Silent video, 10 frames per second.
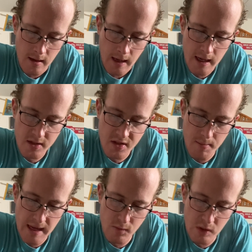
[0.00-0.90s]
As the
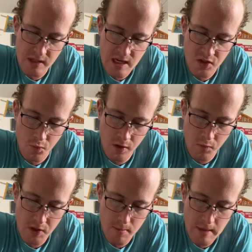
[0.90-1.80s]
man went eastward
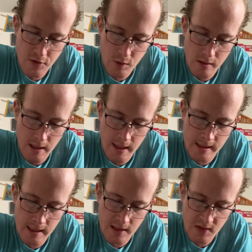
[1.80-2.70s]
with the measuring line
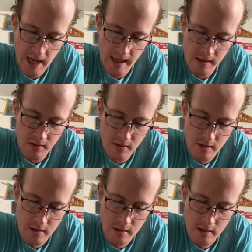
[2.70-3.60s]
in his hand,
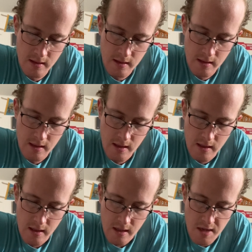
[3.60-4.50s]

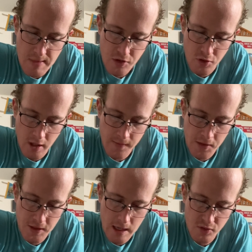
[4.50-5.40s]
he measured off
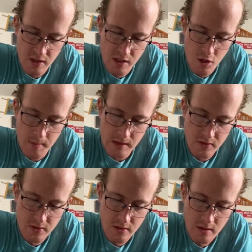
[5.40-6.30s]
1,000
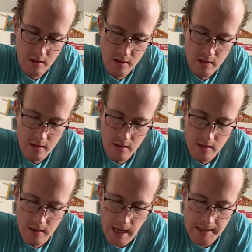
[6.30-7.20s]
cubits,
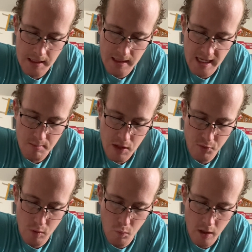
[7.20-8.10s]
and then led me
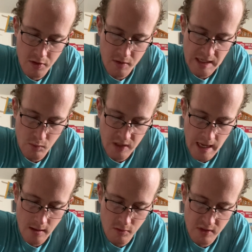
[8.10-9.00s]
through water that was
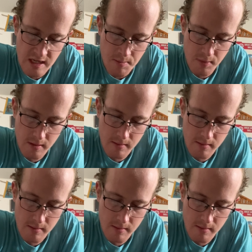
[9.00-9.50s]
ankle deep.